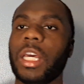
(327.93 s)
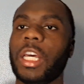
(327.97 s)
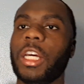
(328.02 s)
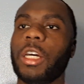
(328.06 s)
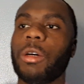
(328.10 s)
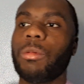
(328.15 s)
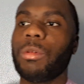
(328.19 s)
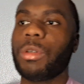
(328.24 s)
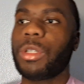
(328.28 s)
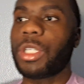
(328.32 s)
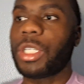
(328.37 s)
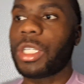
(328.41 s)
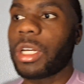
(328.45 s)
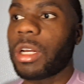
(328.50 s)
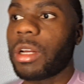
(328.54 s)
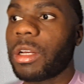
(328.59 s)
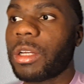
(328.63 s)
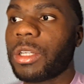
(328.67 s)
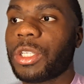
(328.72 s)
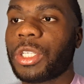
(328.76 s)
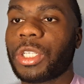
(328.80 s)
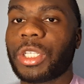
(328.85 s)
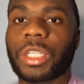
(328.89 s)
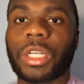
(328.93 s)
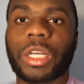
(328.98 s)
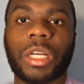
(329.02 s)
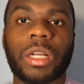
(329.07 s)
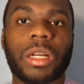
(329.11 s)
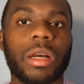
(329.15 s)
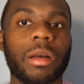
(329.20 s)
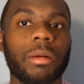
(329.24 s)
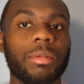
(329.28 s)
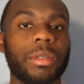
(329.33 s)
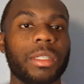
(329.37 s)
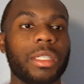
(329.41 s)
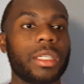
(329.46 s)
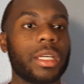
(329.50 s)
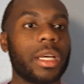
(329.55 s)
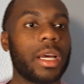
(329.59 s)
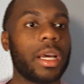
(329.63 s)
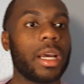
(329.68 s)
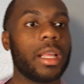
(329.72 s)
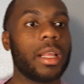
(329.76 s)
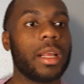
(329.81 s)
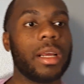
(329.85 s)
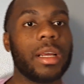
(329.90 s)
It was chill and shit. You know what I'm
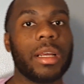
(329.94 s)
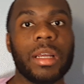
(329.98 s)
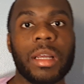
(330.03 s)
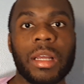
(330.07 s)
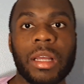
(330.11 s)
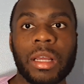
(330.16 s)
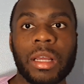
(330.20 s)
saying?